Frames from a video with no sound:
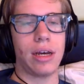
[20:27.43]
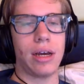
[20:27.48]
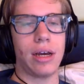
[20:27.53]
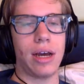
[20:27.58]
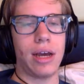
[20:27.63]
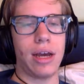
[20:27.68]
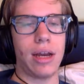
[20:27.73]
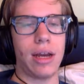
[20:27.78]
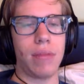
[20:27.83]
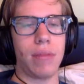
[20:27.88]

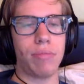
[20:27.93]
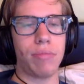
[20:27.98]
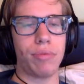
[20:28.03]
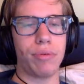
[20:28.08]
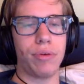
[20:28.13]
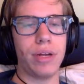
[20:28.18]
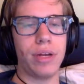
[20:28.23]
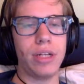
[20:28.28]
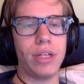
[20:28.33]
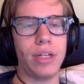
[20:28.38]
And I'm
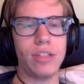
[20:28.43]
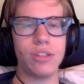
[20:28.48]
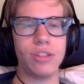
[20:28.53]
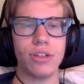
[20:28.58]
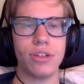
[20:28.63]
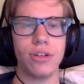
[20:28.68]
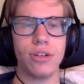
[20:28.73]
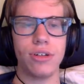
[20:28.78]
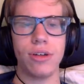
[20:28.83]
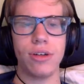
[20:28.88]
pretty
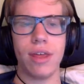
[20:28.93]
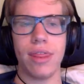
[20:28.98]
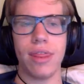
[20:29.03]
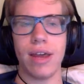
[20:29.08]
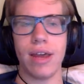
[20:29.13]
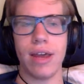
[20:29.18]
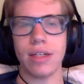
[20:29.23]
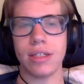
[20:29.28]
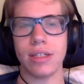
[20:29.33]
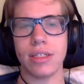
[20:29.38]
sure
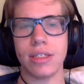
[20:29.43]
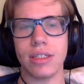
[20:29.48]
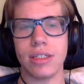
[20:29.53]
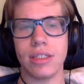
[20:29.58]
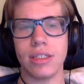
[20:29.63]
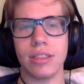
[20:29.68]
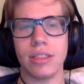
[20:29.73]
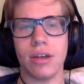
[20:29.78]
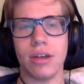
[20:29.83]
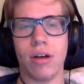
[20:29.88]
that
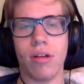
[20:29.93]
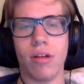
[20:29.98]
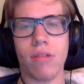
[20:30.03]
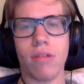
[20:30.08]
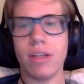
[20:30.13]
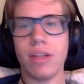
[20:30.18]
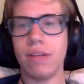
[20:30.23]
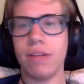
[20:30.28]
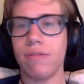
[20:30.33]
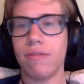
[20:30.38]
is all
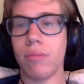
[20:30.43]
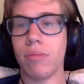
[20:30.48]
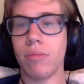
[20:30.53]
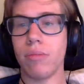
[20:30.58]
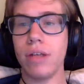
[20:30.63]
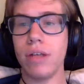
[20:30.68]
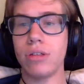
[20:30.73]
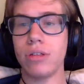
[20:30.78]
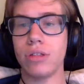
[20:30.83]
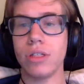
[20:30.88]
of the
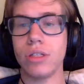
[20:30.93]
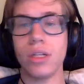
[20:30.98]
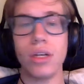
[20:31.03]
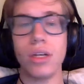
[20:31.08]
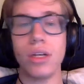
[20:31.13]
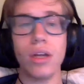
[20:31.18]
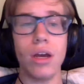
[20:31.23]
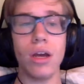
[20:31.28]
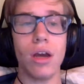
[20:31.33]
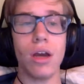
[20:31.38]

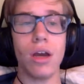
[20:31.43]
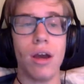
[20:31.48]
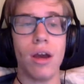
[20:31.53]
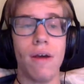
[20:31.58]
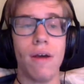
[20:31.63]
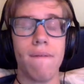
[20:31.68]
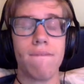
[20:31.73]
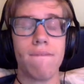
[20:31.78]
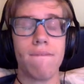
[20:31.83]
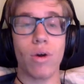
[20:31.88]
information
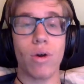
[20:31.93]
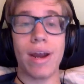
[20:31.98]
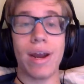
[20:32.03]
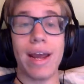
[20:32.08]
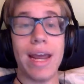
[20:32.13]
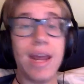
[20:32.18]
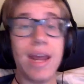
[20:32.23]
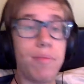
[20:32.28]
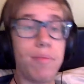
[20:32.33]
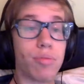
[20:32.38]

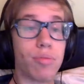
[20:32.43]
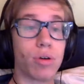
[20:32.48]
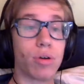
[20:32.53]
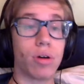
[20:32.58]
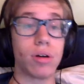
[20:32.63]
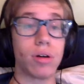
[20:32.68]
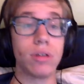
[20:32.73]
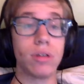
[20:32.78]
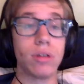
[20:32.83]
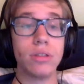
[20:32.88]
for
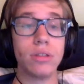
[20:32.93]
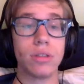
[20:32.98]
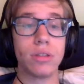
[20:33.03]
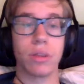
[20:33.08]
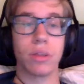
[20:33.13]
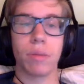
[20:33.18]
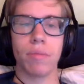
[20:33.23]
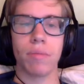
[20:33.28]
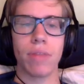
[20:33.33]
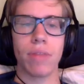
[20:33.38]
April.
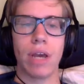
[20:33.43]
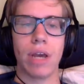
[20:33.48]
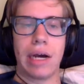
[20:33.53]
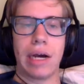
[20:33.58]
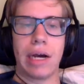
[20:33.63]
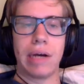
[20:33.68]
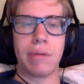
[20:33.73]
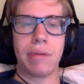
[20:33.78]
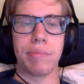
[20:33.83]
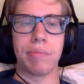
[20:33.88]

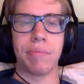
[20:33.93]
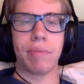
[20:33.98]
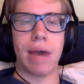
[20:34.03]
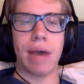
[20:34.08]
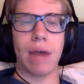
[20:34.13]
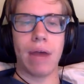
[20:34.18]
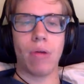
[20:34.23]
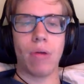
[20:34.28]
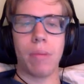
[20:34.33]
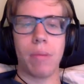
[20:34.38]

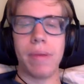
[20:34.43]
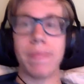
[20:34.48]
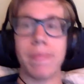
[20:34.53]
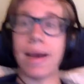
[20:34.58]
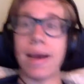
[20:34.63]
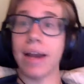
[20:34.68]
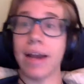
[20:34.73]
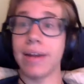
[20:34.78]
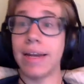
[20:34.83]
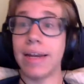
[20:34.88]
I will be
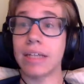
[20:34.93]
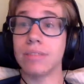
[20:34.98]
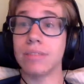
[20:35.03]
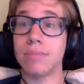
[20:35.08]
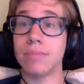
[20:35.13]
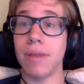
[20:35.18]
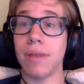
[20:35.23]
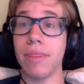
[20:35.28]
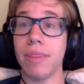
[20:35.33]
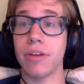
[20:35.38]
back next
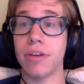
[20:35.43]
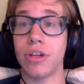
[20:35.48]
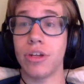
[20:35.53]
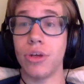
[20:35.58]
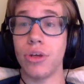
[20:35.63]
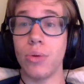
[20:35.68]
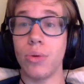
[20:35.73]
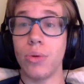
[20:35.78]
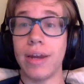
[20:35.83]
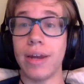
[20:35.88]
month
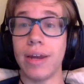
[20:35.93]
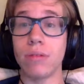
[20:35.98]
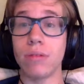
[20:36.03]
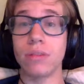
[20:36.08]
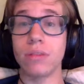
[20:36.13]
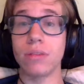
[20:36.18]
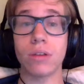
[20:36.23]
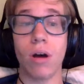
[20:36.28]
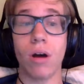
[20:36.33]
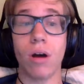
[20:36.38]
to
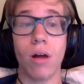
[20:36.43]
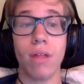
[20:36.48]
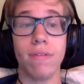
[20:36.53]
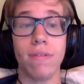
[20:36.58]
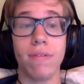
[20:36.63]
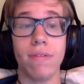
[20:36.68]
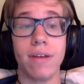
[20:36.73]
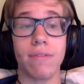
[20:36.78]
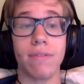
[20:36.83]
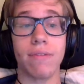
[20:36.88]
announce all
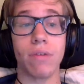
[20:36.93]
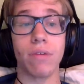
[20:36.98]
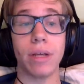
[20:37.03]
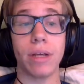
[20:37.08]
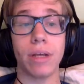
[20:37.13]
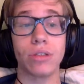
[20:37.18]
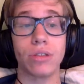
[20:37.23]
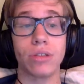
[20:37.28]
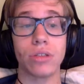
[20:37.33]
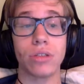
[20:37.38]
of the
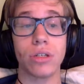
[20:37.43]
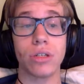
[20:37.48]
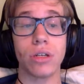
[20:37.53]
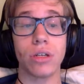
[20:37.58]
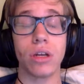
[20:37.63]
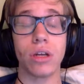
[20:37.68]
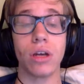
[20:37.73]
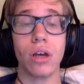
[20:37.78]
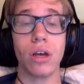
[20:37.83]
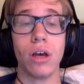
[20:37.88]

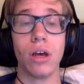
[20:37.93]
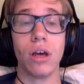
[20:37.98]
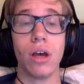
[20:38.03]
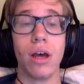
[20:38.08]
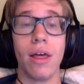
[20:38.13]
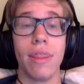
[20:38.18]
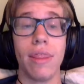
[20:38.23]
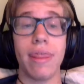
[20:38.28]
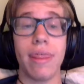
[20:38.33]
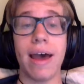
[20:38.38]
information
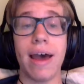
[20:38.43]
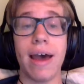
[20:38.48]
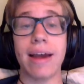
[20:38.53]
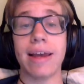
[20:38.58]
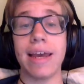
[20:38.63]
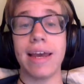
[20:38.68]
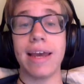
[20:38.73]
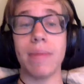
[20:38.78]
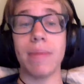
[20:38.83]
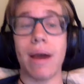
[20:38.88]

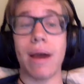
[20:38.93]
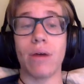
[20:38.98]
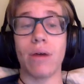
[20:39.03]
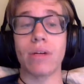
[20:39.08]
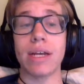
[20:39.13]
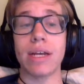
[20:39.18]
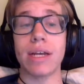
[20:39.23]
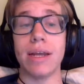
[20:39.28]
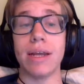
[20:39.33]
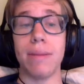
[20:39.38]
that came
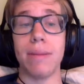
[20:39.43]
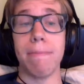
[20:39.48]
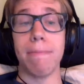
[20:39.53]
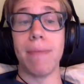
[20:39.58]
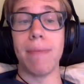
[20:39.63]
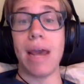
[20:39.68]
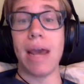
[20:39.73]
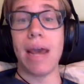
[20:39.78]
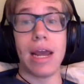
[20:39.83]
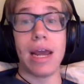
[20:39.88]
out in
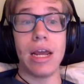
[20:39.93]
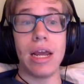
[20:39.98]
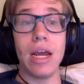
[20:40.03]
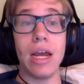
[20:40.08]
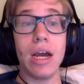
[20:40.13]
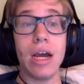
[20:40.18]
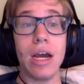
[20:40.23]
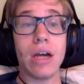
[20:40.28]
May.